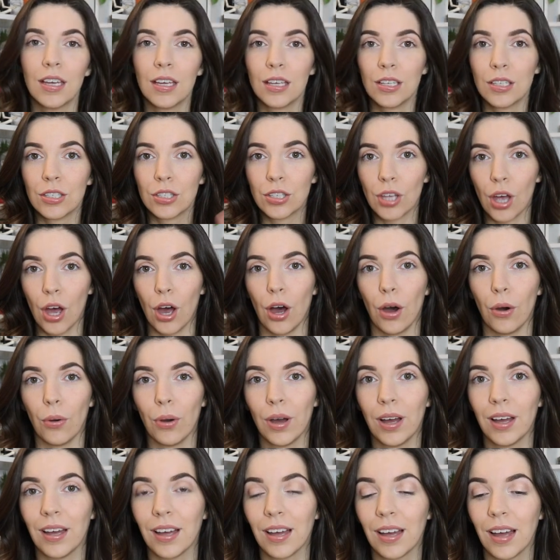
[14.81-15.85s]
So
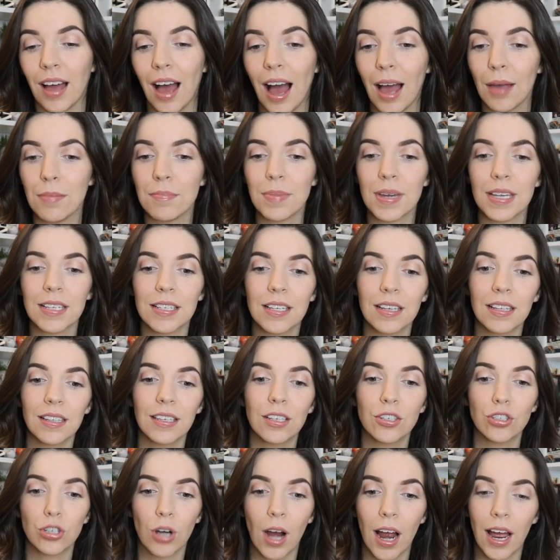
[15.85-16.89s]
I'm basically
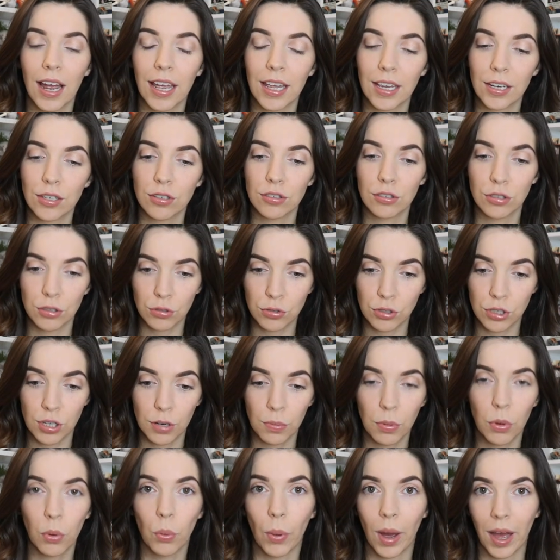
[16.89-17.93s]
trying to
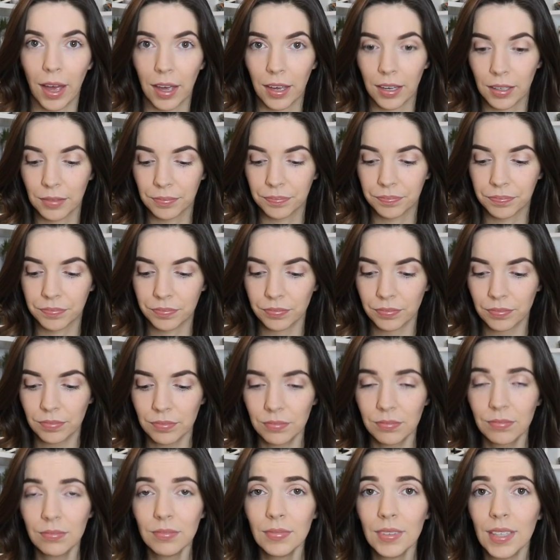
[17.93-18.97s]
chip away
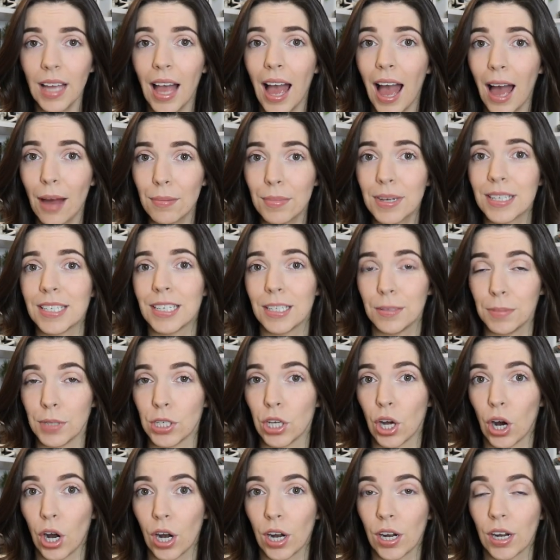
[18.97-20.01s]
at my
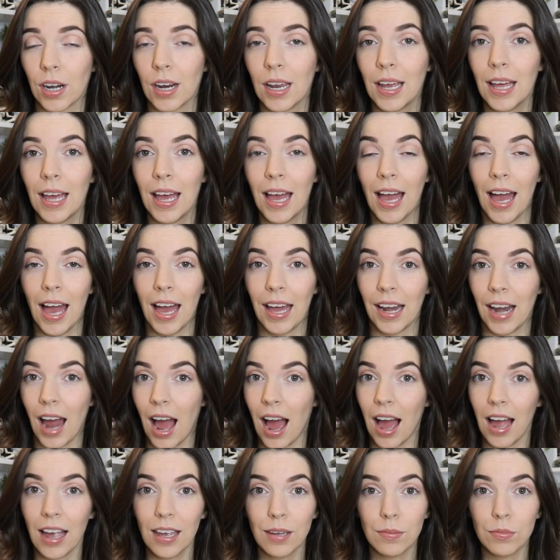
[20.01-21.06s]
TBR, and
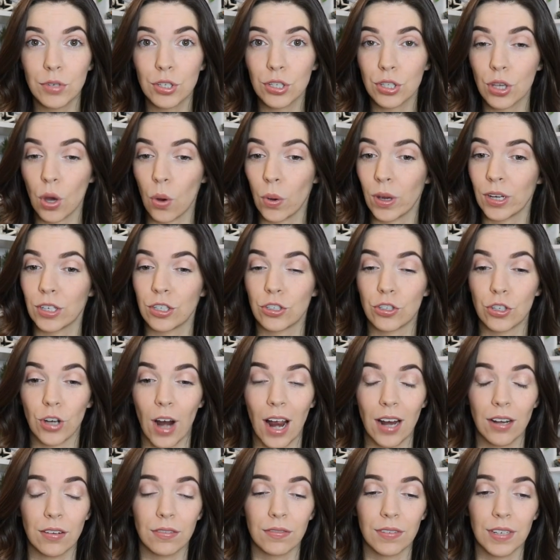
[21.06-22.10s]
I am just going to
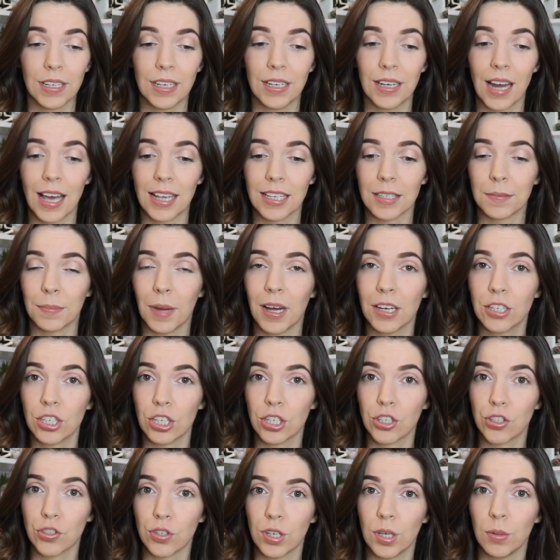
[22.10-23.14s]
try to read as much
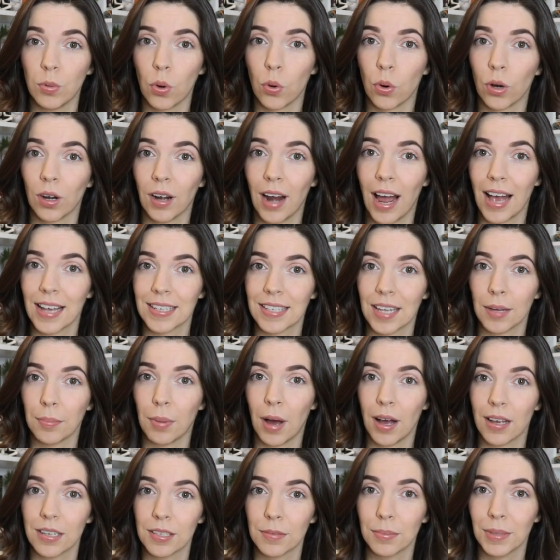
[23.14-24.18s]
extreme horror as I
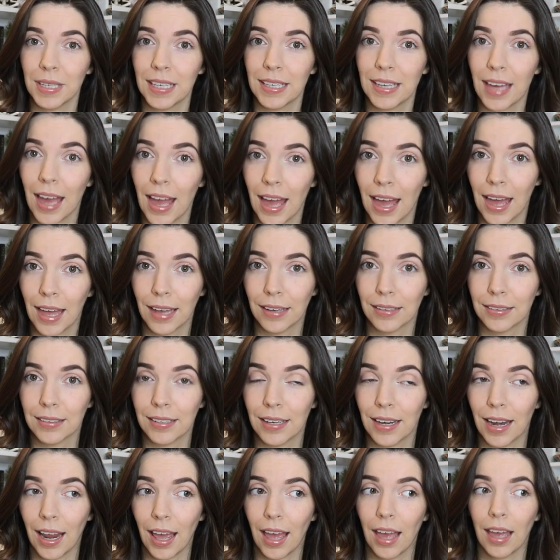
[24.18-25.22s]
possibly can
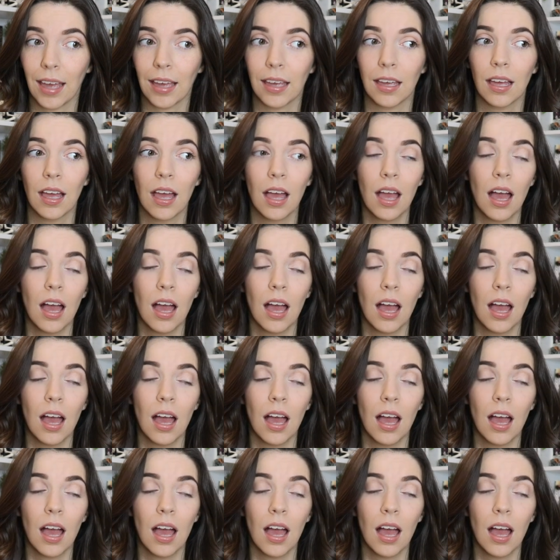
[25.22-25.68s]
today.